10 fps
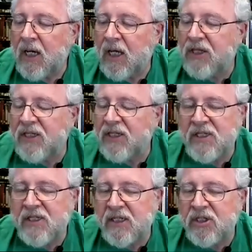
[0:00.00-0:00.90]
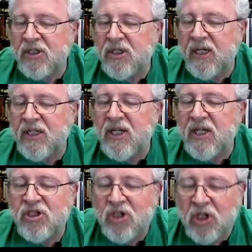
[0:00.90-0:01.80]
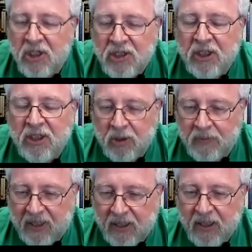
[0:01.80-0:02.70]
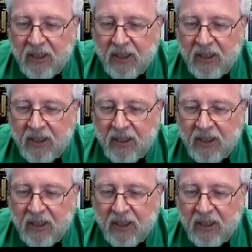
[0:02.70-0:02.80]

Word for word: the, the, it has turned a little bit